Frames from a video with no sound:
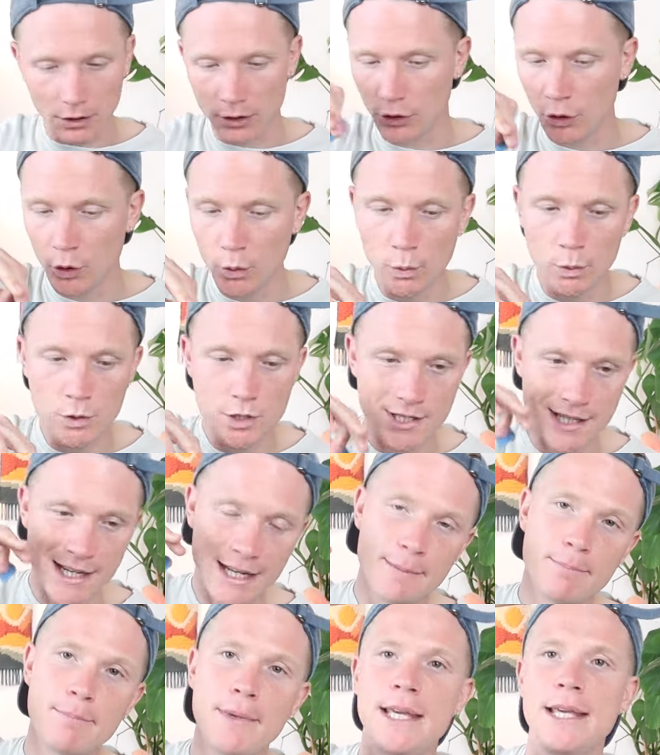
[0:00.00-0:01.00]
You will
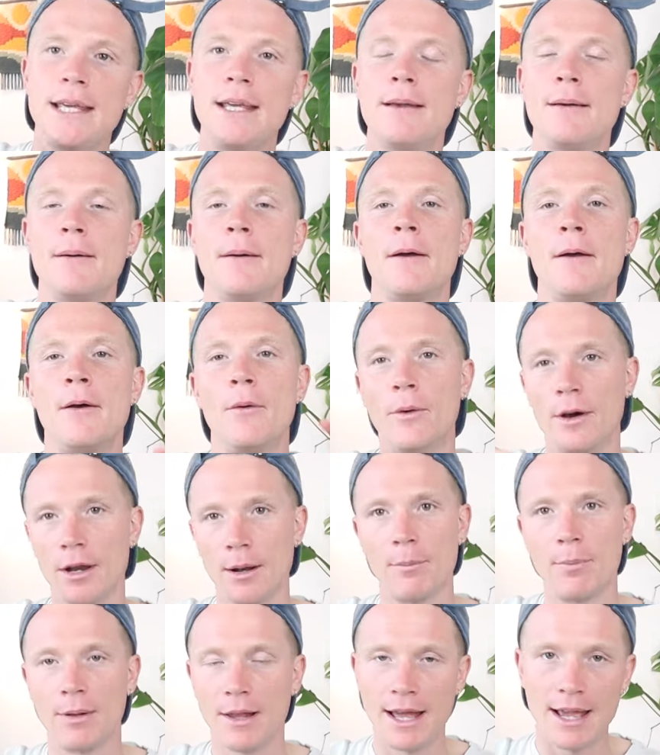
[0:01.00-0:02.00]
see me when
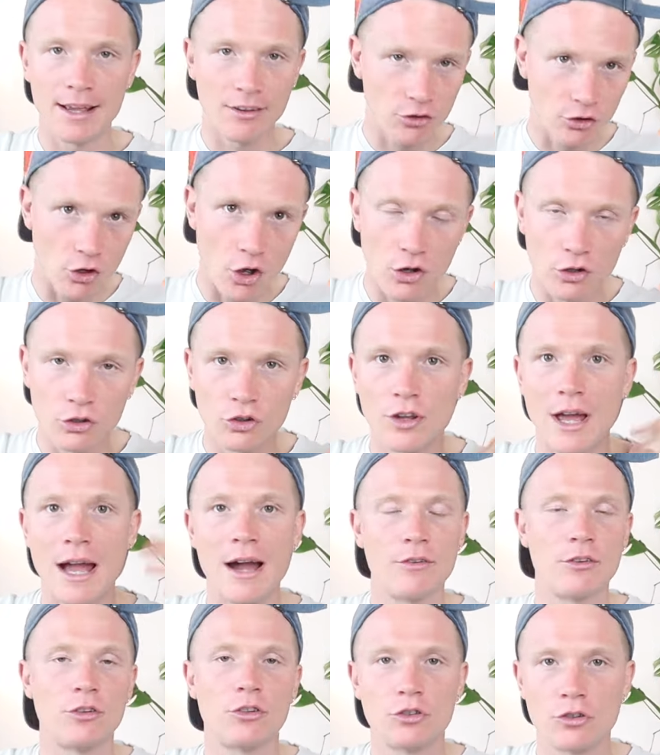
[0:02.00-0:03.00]
I'm playing songs
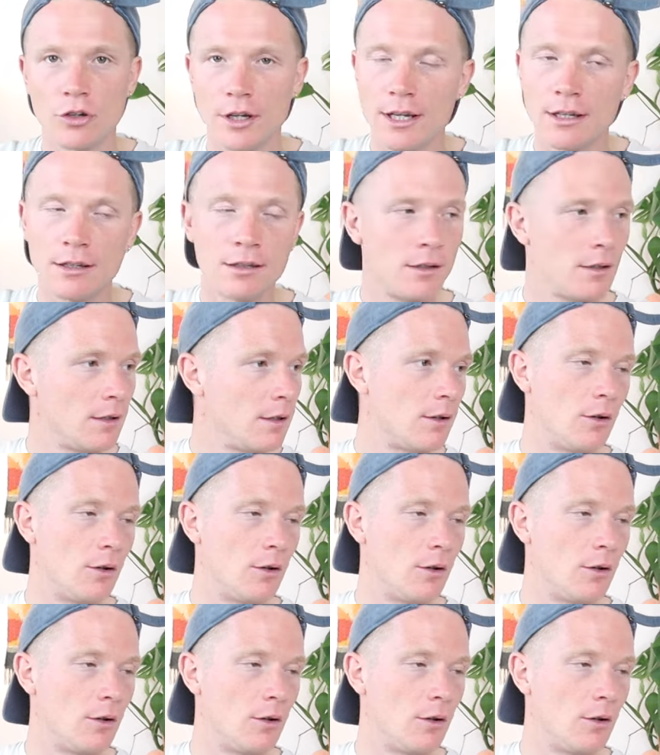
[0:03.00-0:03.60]
out in the street,